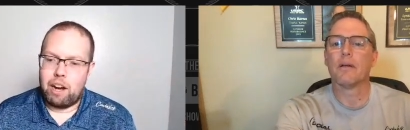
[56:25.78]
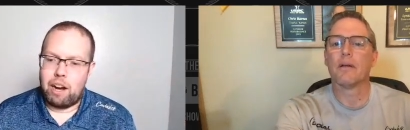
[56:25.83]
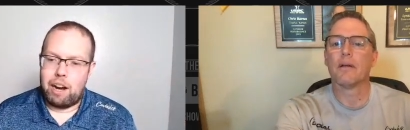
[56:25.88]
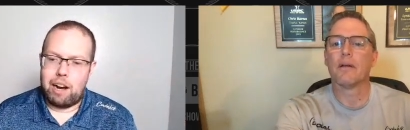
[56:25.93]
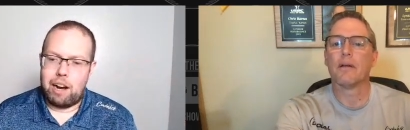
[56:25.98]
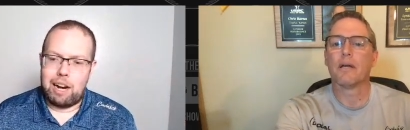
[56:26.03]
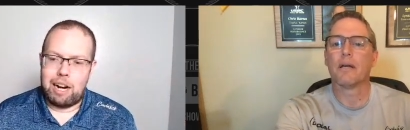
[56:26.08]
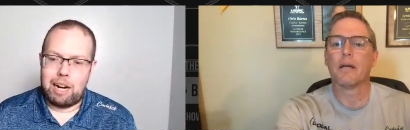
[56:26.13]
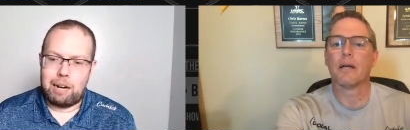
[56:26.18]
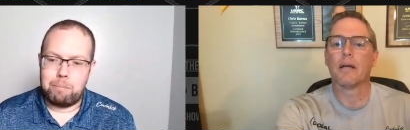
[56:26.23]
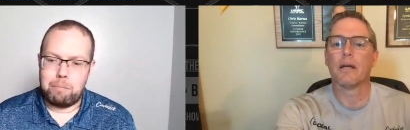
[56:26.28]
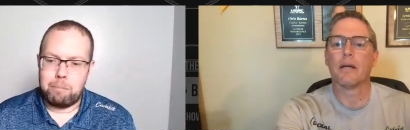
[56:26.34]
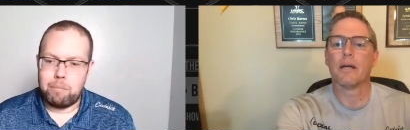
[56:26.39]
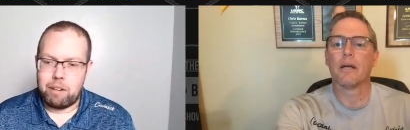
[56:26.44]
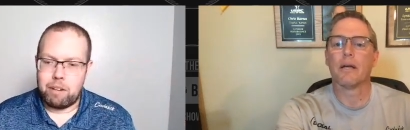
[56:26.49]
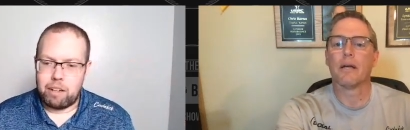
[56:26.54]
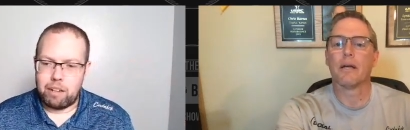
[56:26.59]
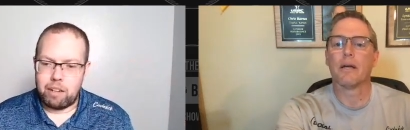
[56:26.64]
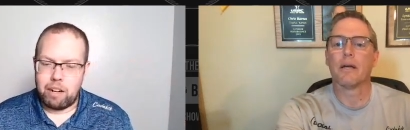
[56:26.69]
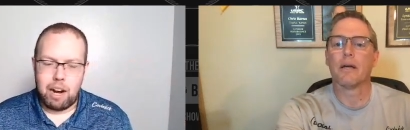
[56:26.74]
Speaker 1: Um,
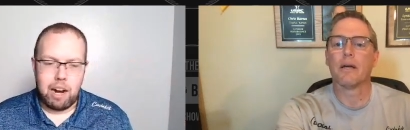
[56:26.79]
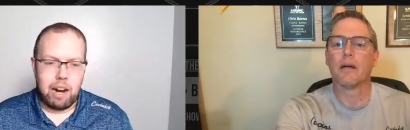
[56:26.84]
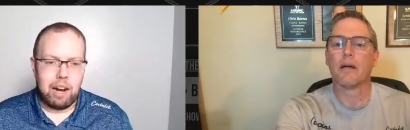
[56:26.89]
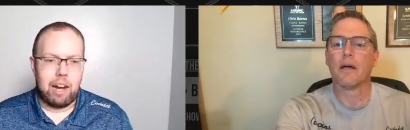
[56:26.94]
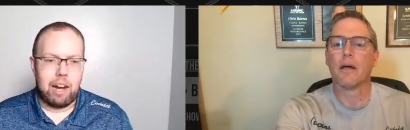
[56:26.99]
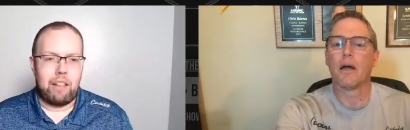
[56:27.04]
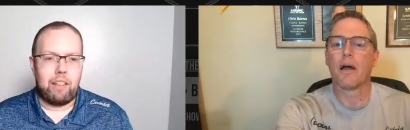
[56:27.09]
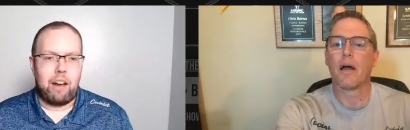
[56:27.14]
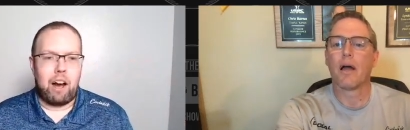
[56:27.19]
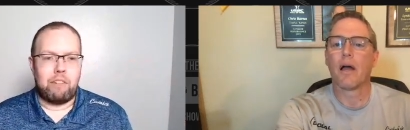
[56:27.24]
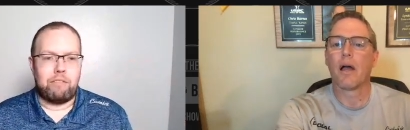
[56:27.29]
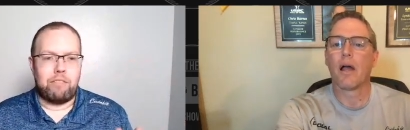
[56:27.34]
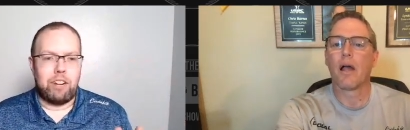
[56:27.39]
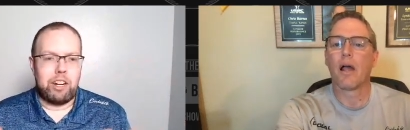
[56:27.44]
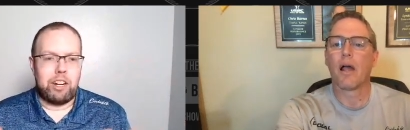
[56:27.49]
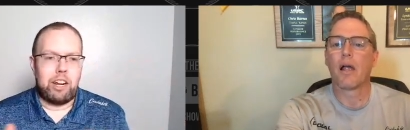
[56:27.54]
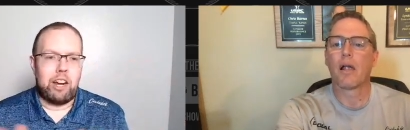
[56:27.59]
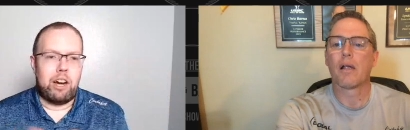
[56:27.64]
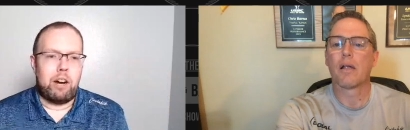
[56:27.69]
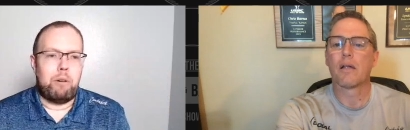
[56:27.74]
uh, our
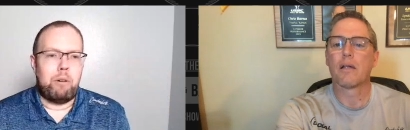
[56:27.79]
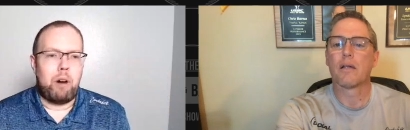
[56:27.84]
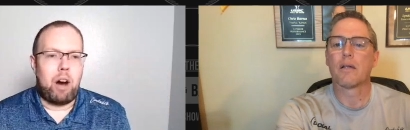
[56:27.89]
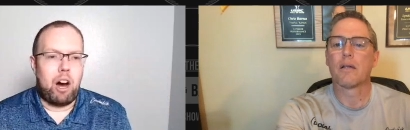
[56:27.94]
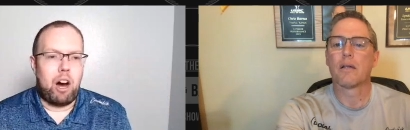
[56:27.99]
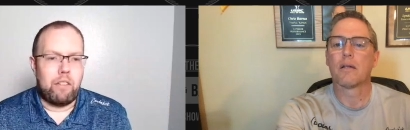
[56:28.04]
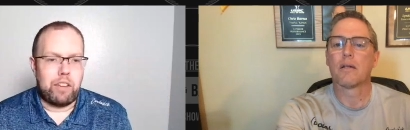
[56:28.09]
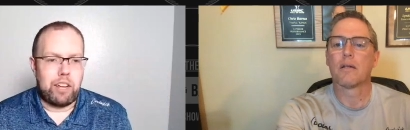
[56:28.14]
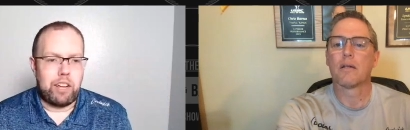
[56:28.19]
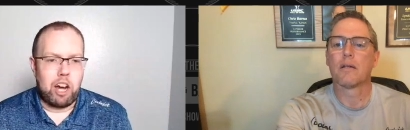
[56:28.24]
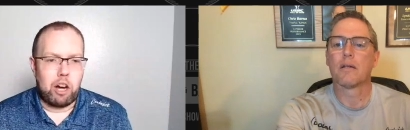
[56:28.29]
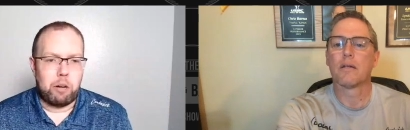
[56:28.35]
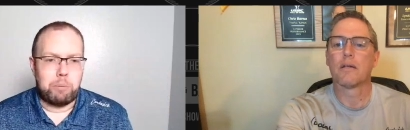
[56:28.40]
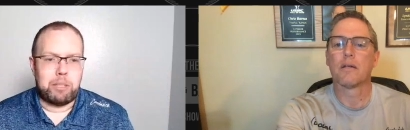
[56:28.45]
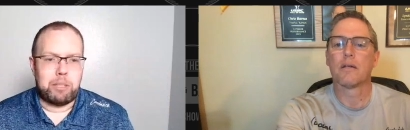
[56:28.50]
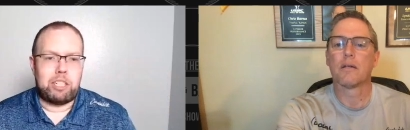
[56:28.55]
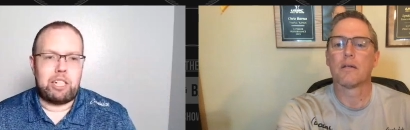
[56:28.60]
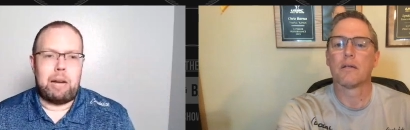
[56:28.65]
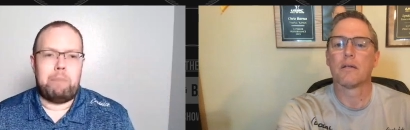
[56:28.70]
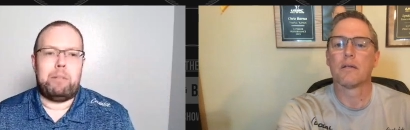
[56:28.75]
video on the Open
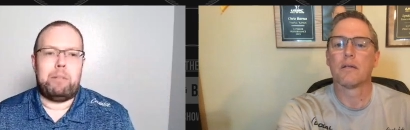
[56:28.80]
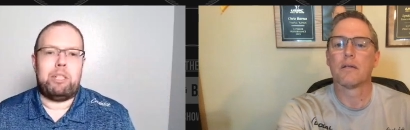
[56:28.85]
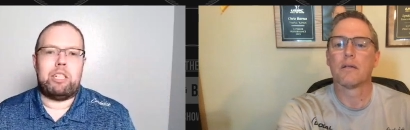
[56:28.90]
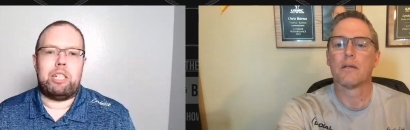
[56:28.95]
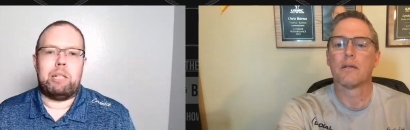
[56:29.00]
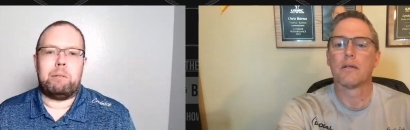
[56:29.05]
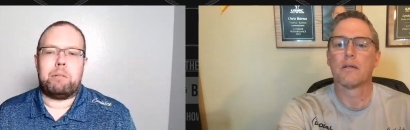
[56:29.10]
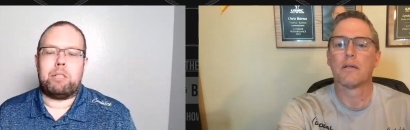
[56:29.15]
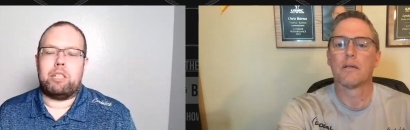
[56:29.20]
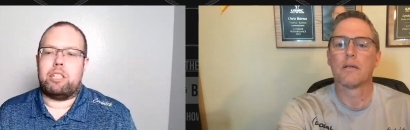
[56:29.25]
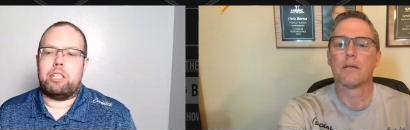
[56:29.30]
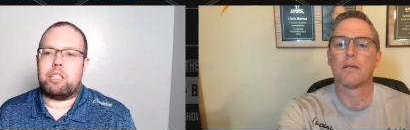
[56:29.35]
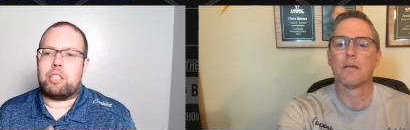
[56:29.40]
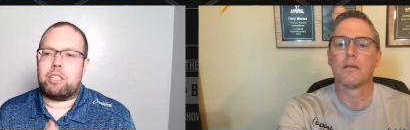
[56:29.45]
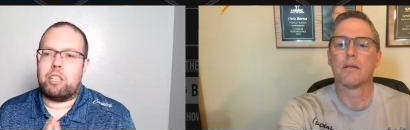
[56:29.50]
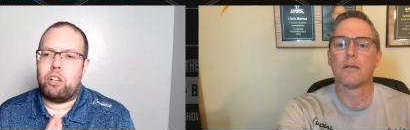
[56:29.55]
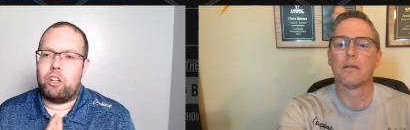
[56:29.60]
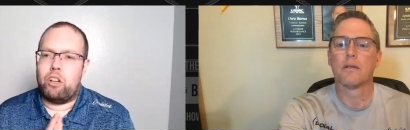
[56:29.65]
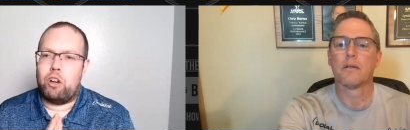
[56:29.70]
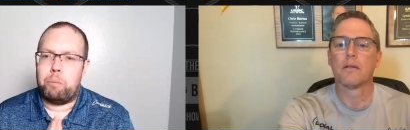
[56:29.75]
Championships is
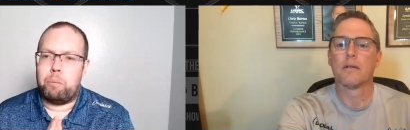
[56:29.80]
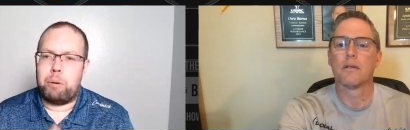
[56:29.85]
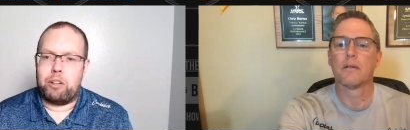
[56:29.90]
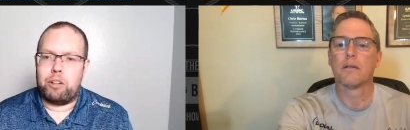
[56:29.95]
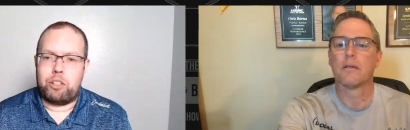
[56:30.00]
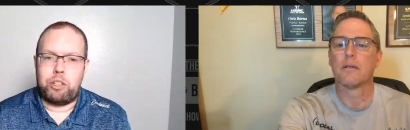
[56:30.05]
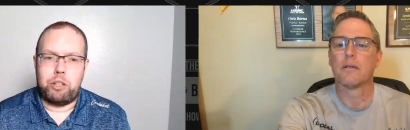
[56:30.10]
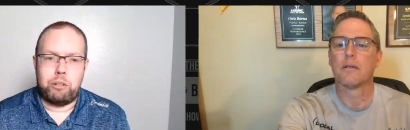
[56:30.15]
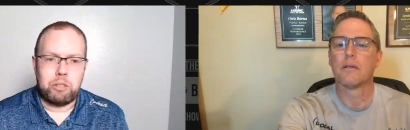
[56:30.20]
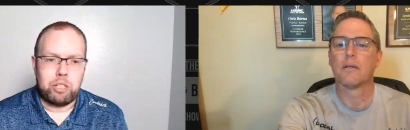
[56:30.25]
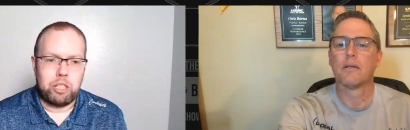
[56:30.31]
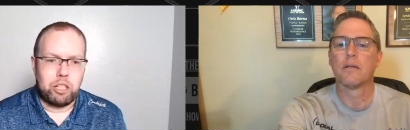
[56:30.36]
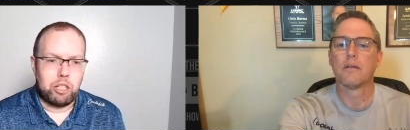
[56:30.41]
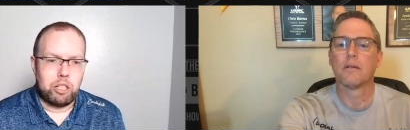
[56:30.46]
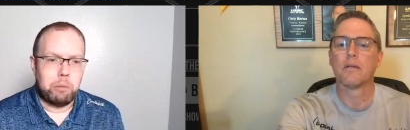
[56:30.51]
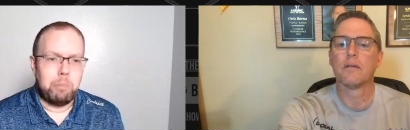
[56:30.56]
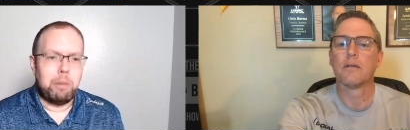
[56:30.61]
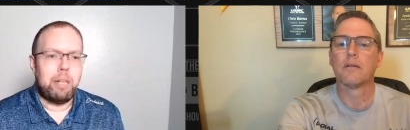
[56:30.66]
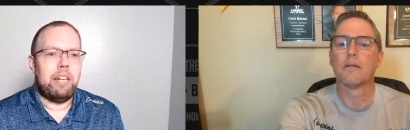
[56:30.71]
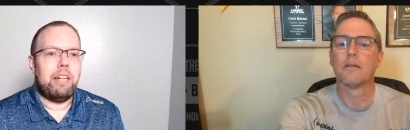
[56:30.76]
still up on
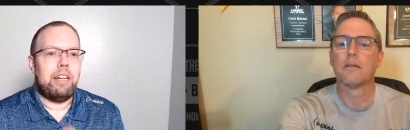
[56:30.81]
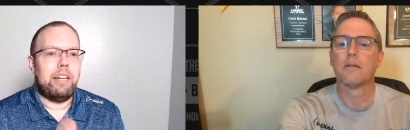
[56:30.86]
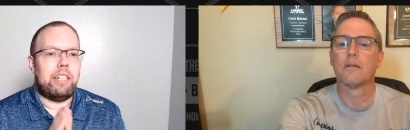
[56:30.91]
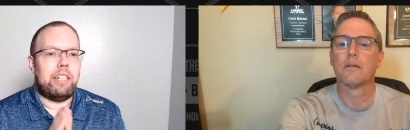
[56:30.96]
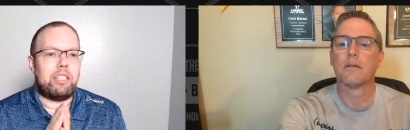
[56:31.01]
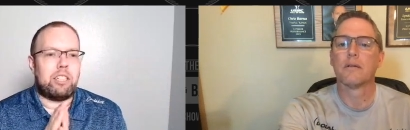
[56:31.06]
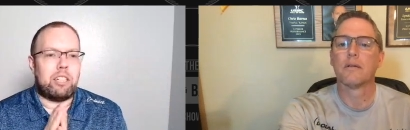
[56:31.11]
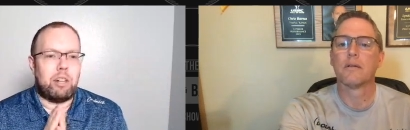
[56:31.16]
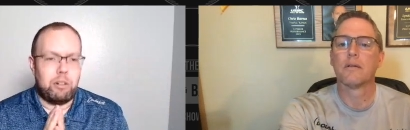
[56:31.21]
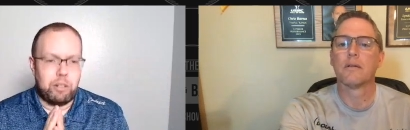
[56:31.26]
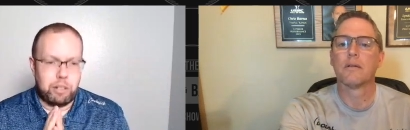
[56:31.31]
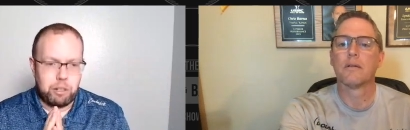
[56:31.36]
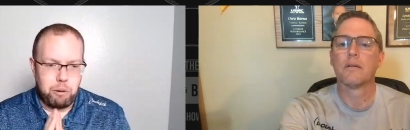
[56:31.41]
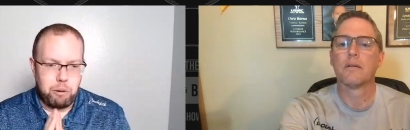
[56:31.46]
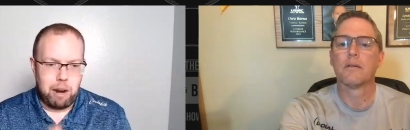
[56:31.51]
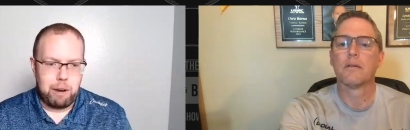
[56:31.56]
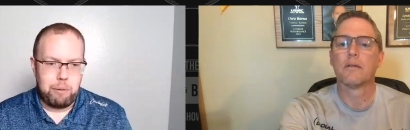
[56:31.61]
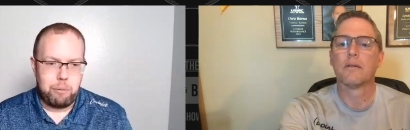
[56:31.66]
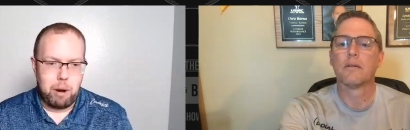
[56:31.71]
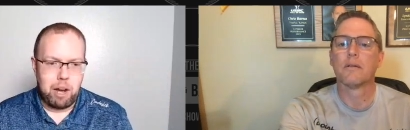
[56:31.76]
YouTube. It's going
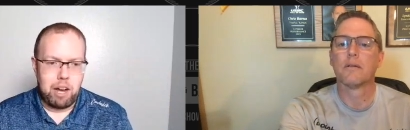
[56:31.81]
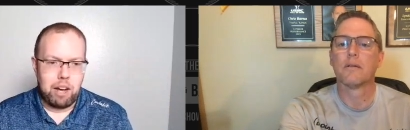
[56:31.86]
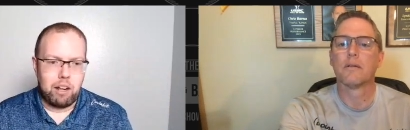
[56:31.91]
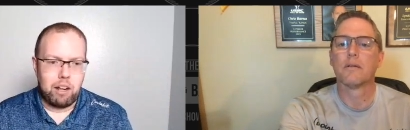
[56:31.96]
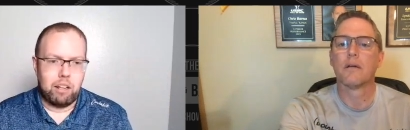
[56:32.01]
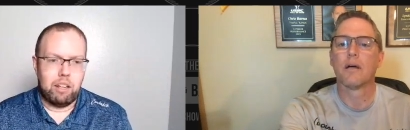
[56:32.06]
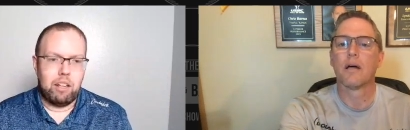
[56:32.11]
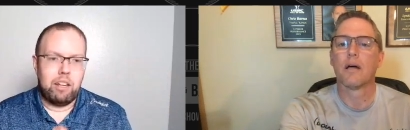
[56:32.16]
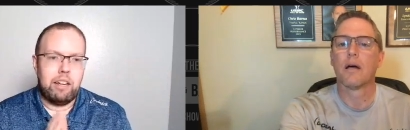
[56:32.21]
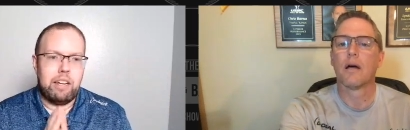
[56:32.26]
quite well.